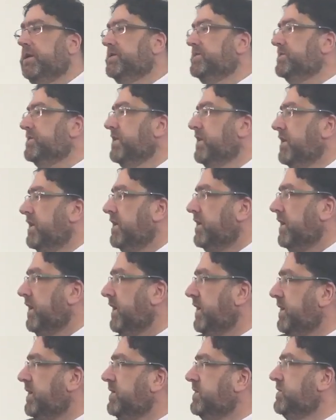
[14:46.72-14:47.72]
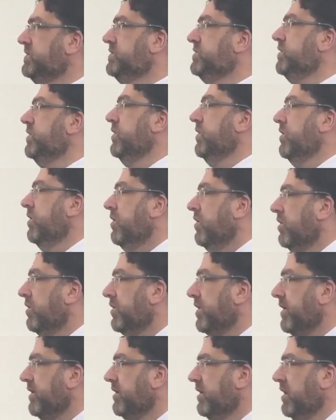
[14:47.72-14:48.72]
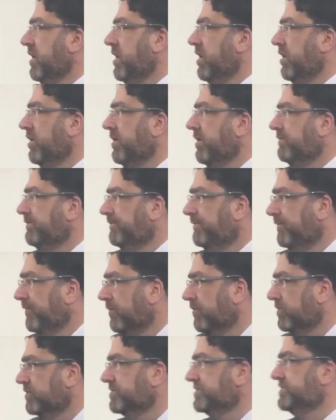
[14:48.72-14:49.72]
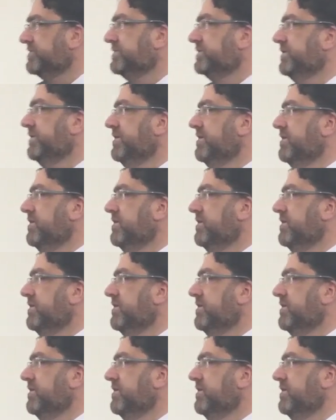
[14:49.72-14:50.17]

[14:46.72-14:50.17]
as it or a force,